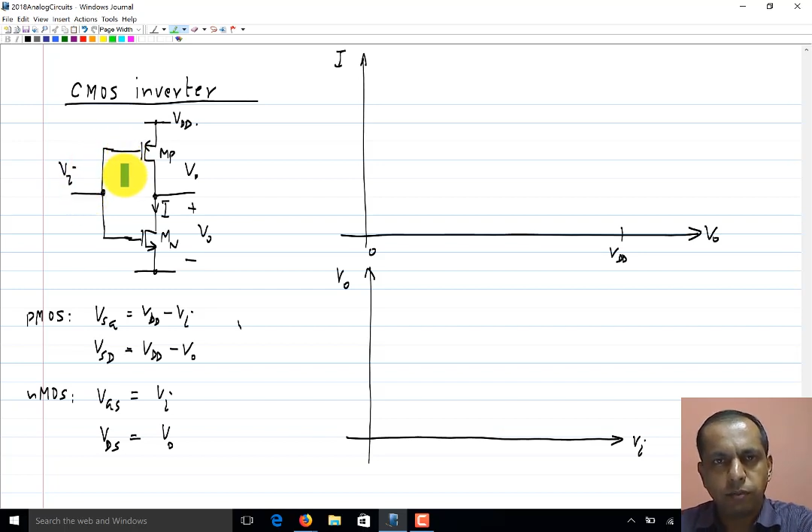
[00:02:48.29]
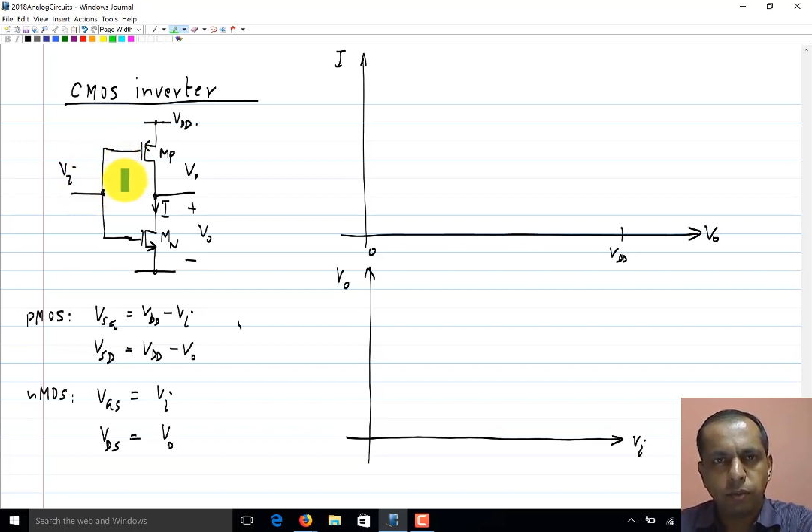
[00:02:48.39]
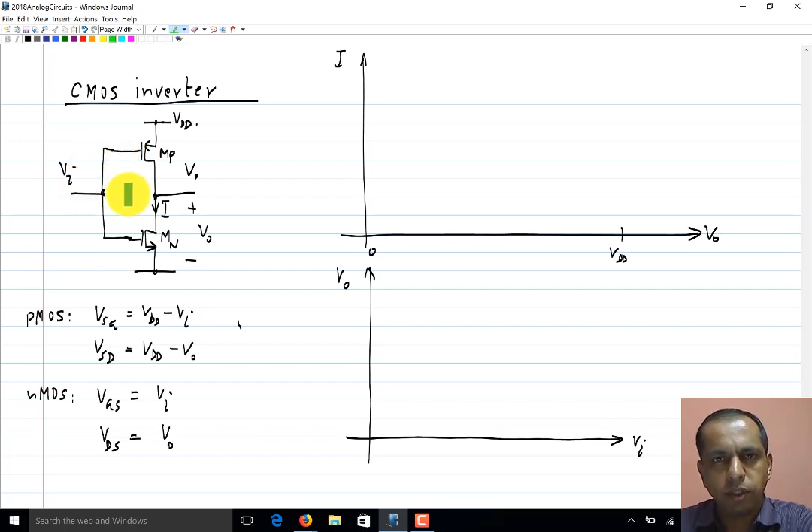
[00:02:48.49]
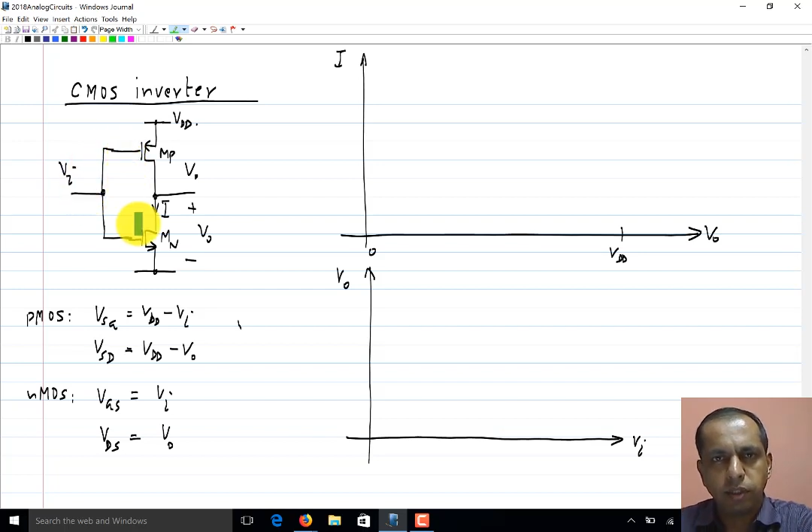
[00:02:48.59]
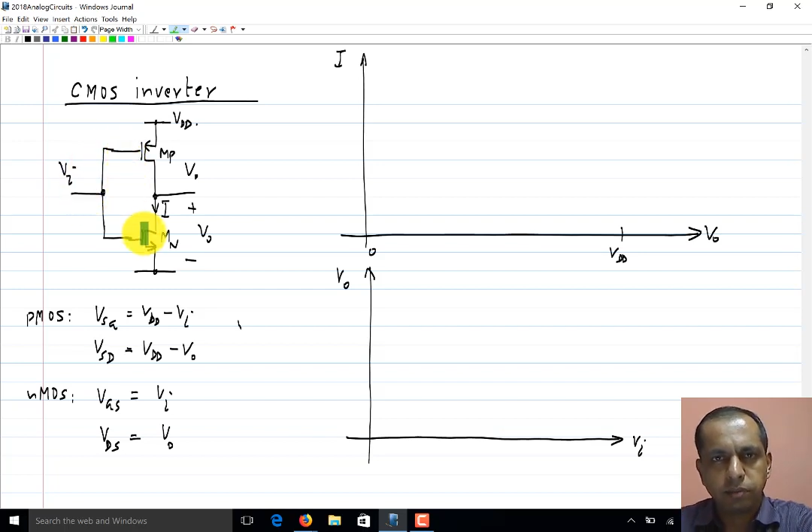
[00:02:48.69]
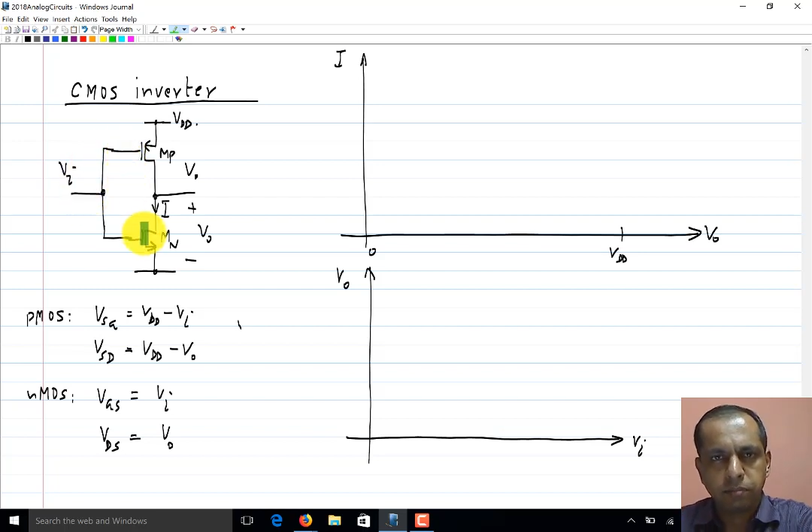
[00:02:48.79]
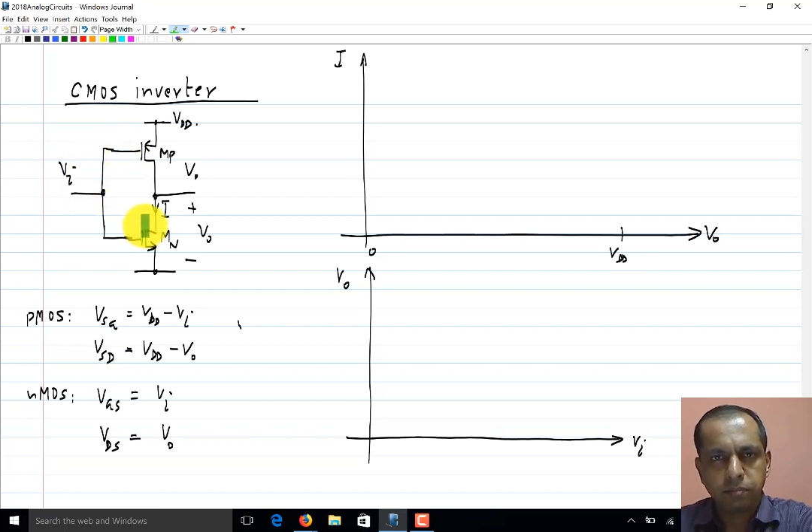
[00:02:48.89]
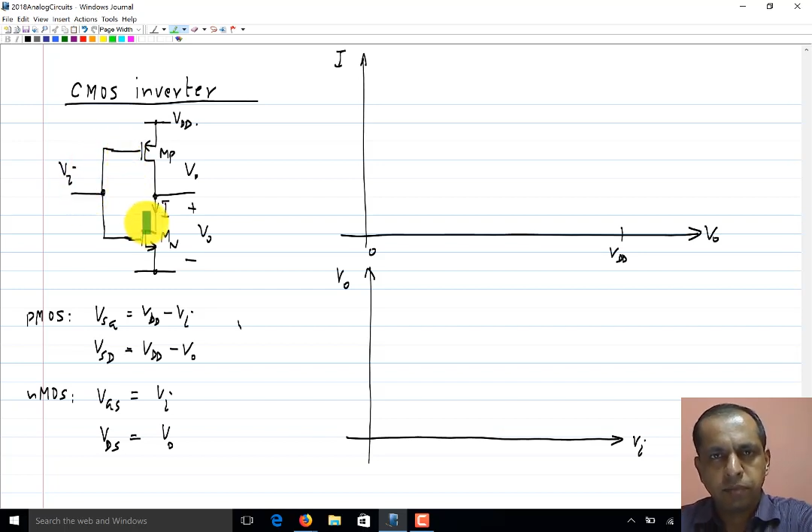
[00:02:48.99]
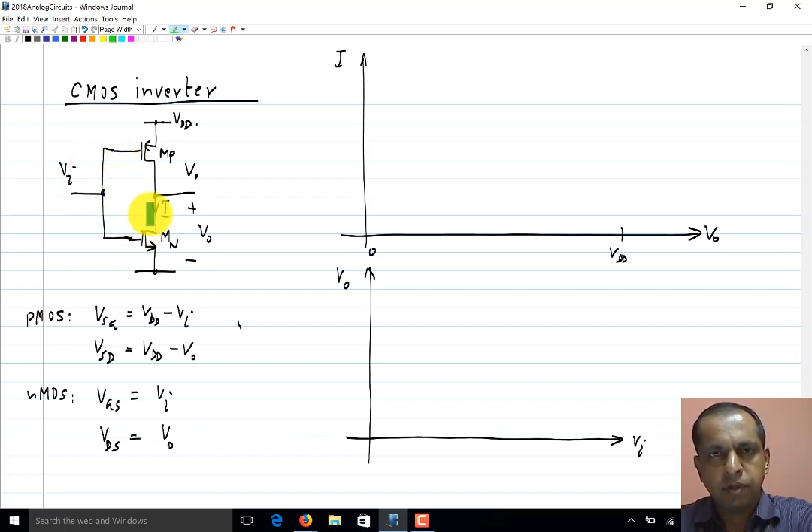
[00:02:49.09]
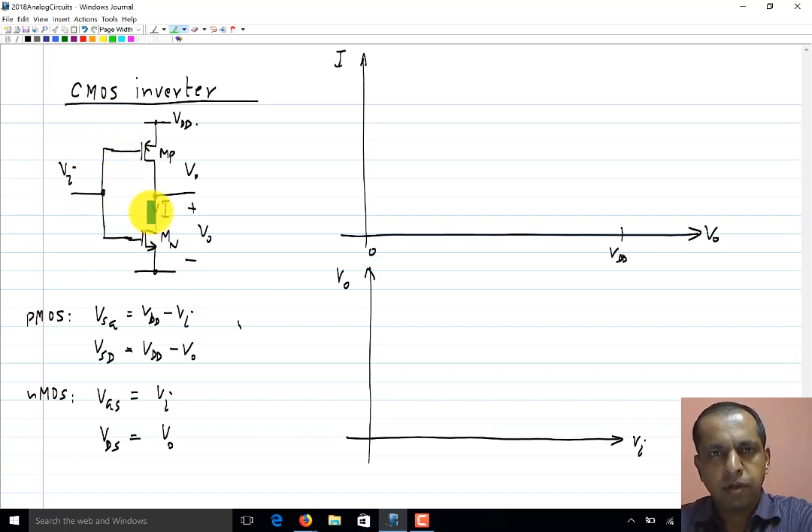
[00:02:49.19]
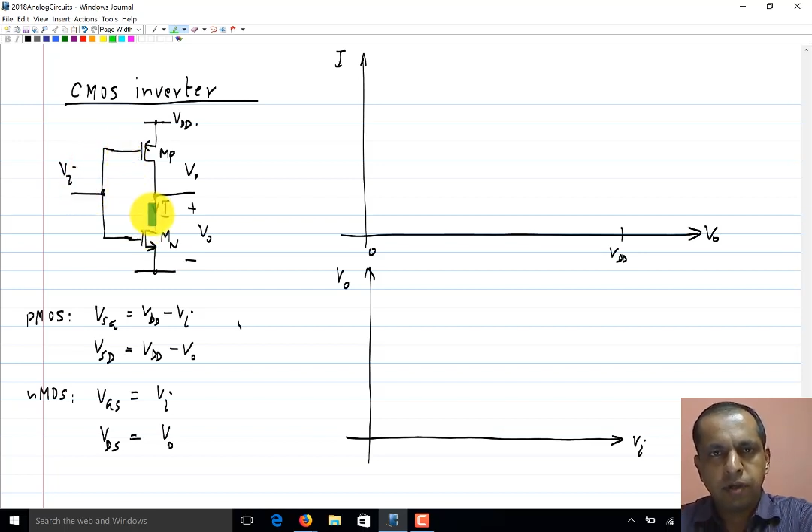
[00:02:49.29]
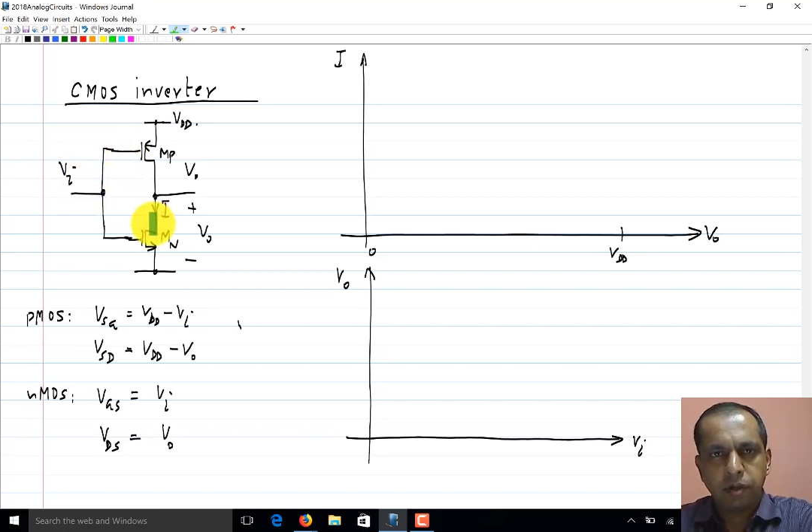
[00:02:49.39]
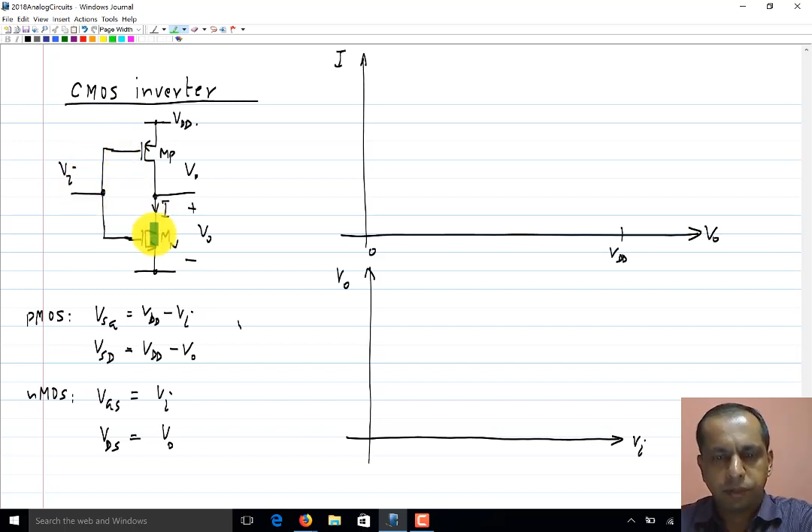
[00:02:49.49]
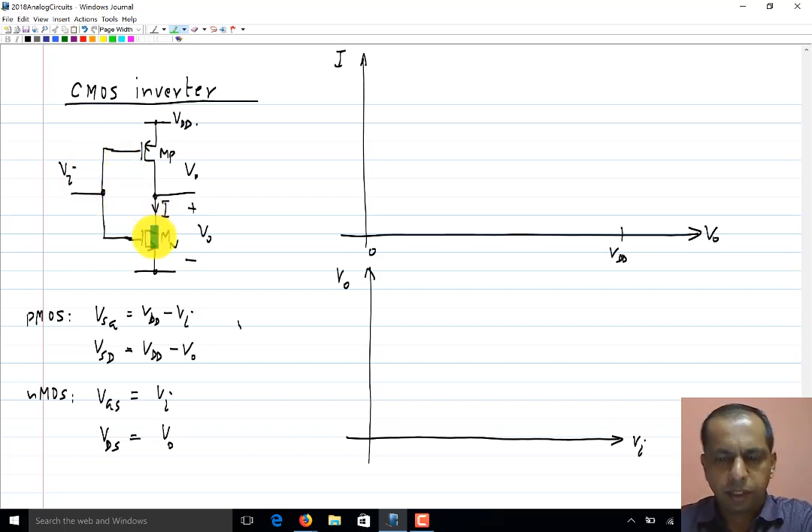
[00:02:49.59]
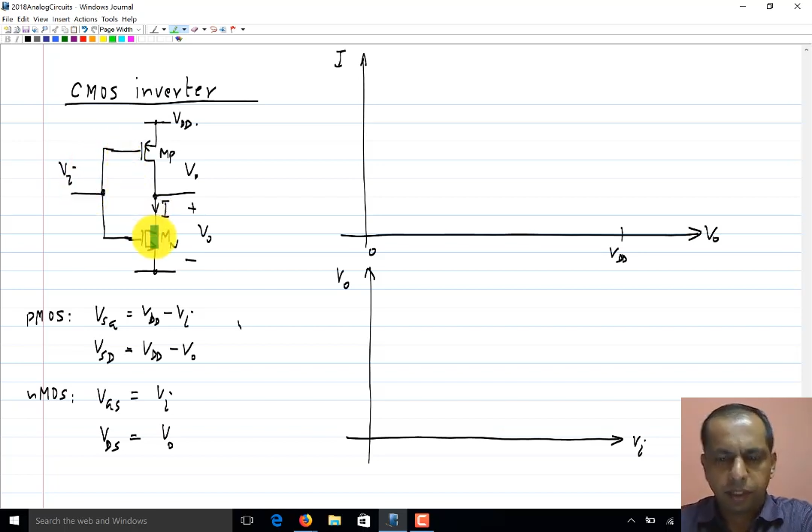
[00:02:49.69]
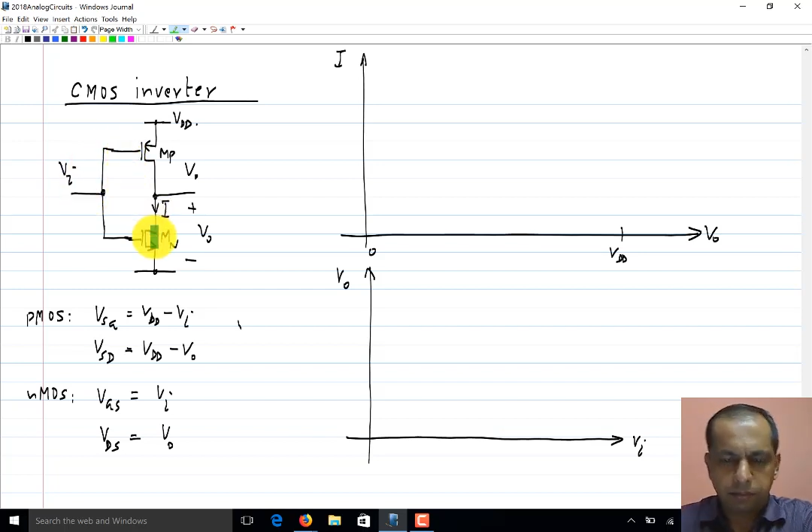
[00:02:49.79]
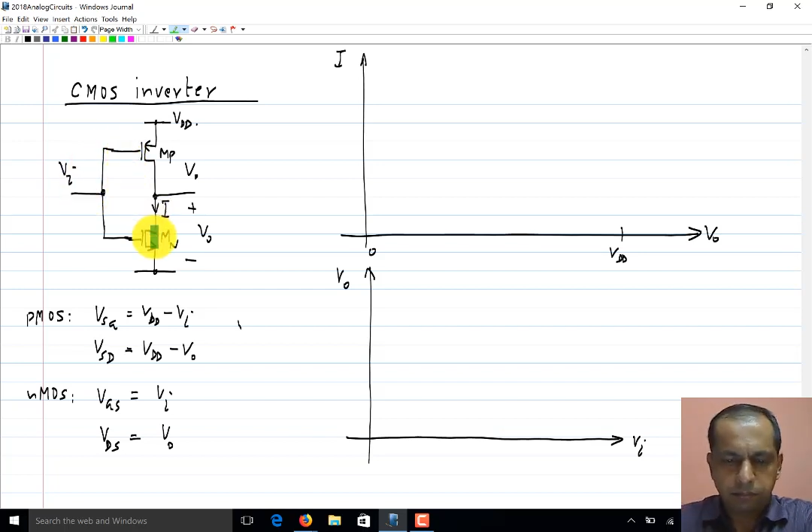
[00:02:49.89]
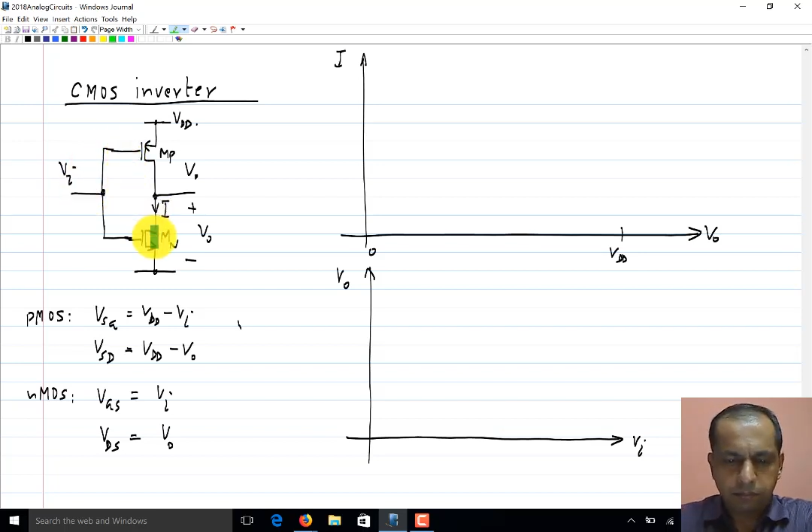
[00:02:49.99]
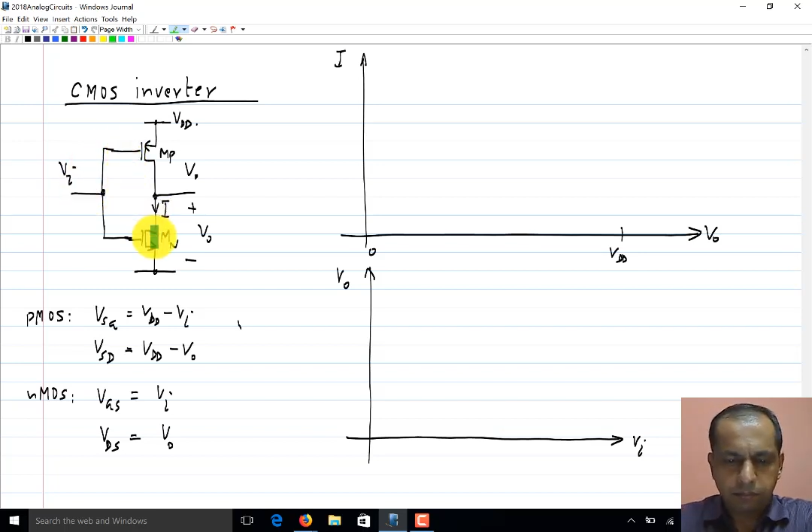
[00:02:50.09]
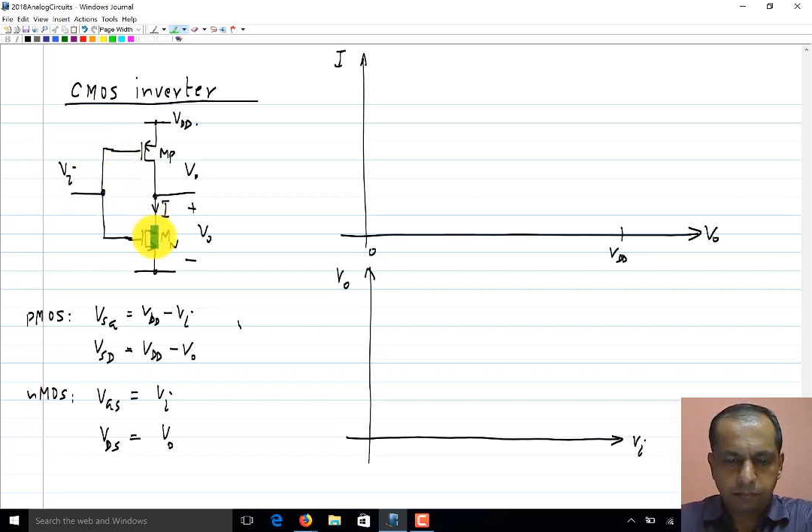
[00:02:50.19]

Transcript: voltage. Okay.